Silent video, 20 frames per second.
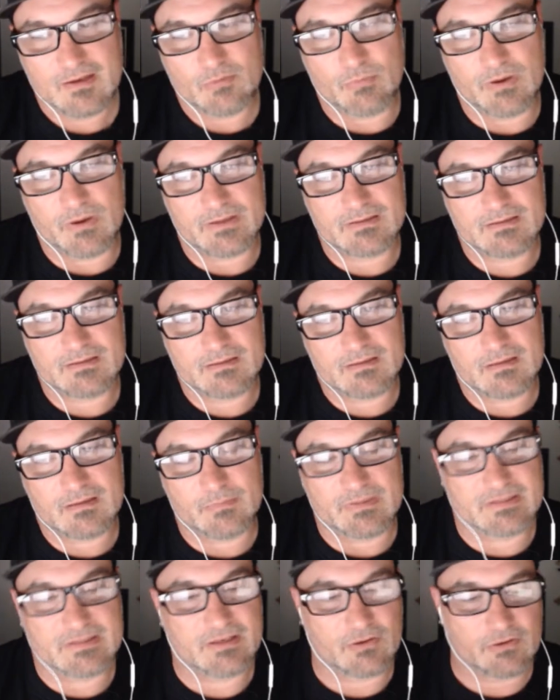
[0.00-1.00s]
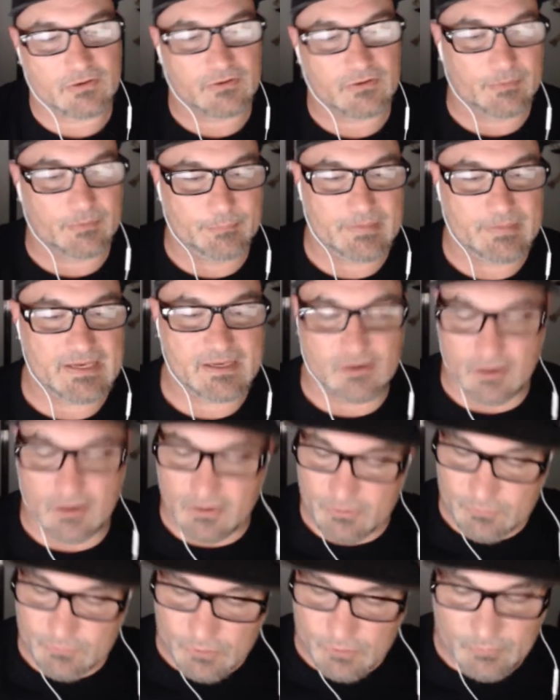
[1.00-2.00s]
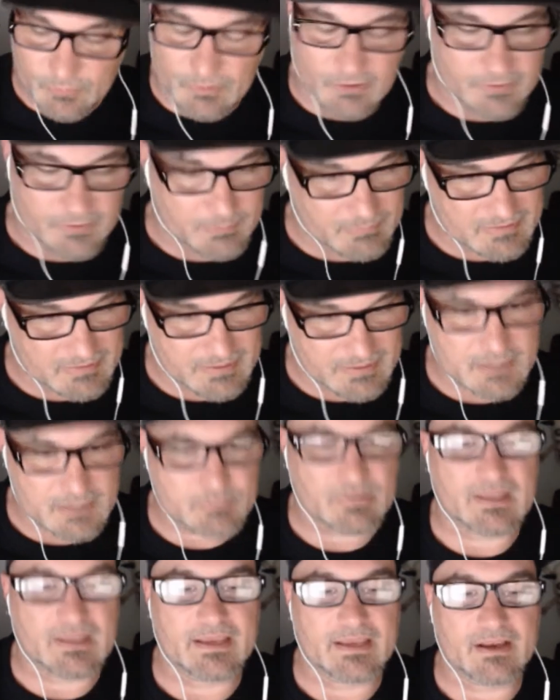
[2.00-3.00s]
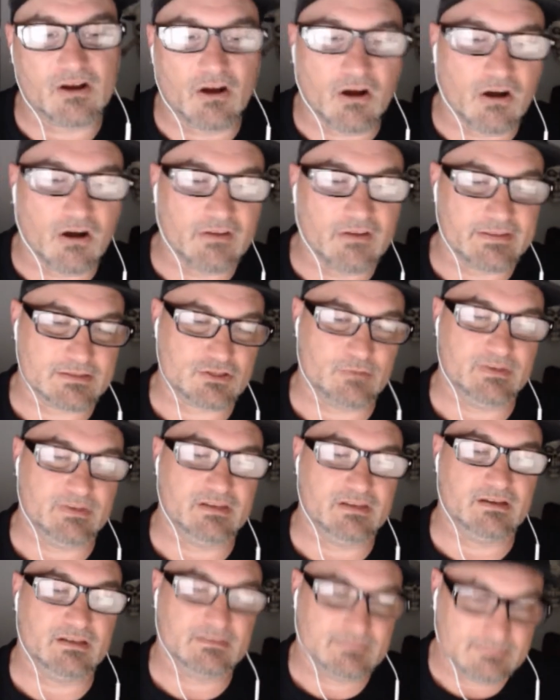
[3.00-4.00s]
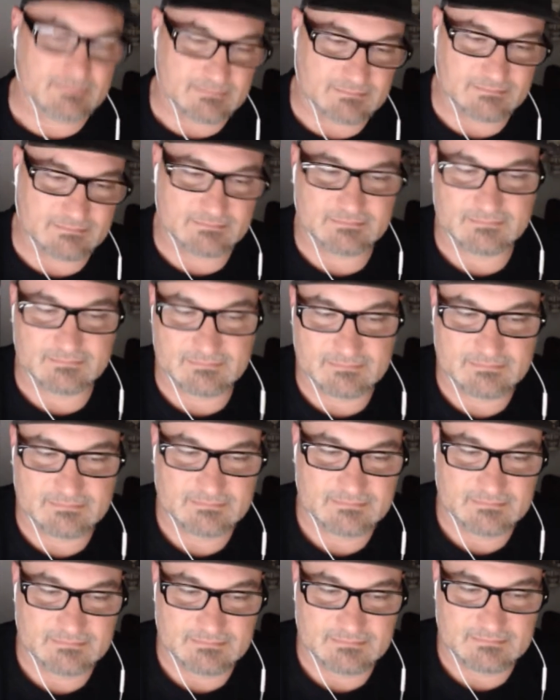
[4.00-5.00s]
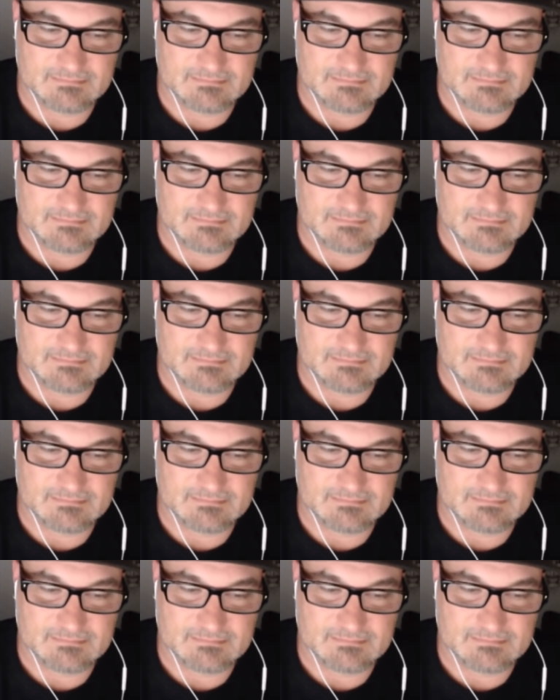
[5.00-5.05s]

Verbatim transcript: But the material, the meat, all the role, all the test playing, all that should be done. Yeah,